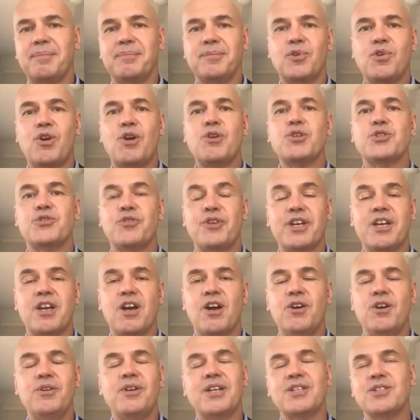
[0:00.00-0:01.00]
grocery
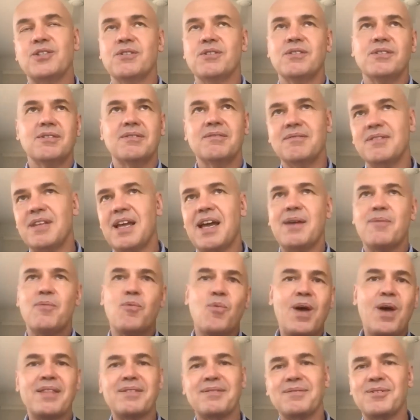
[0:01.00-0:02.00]
code. I shouldn't name
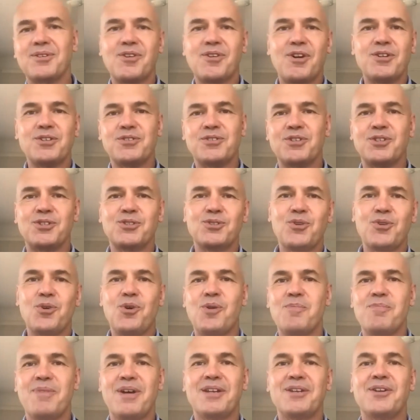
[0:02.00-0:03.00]
one grocery
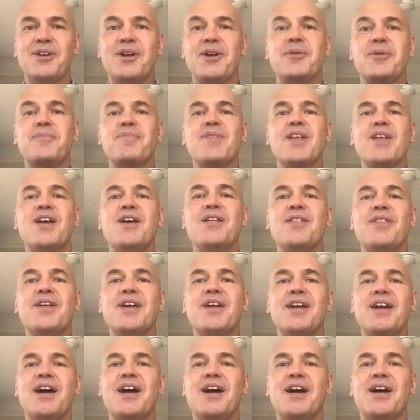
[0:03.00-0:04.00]
store, but you know,
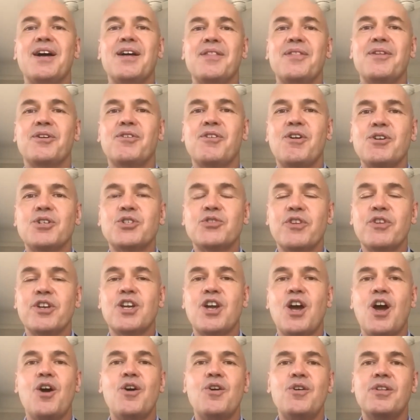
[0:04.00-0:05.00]
the grocery
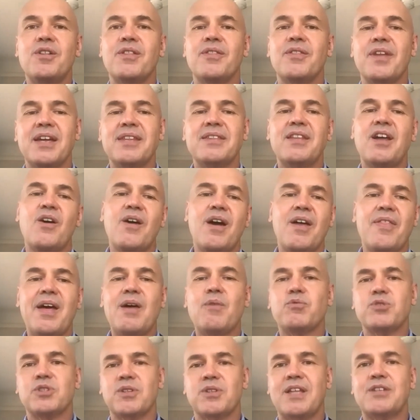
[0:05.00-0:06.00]
code, and they know how
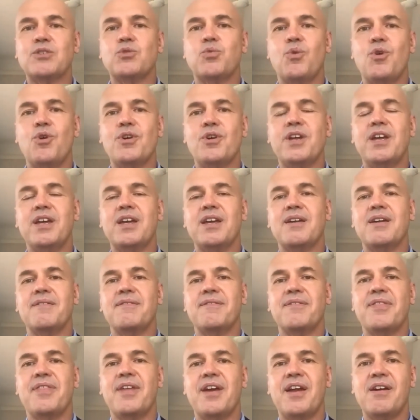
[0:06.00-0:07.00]
that's working if
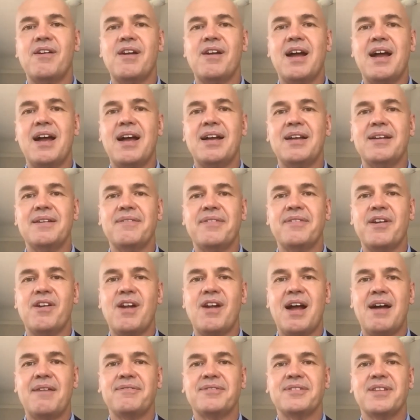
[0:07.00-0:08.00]
they're
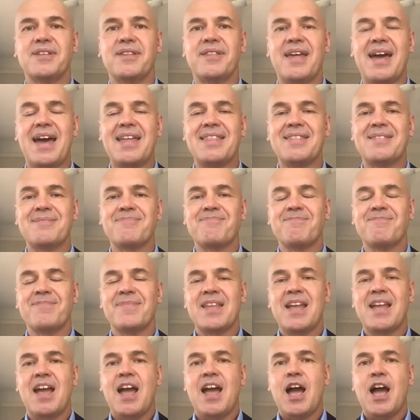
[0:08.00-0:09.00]
after that.
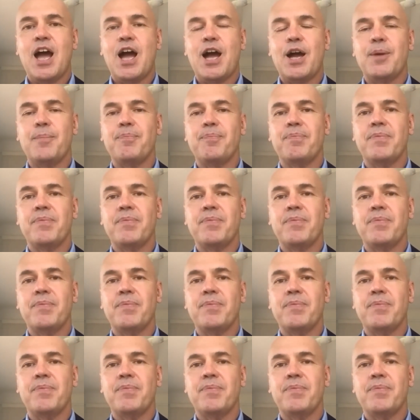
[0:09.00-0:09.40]
But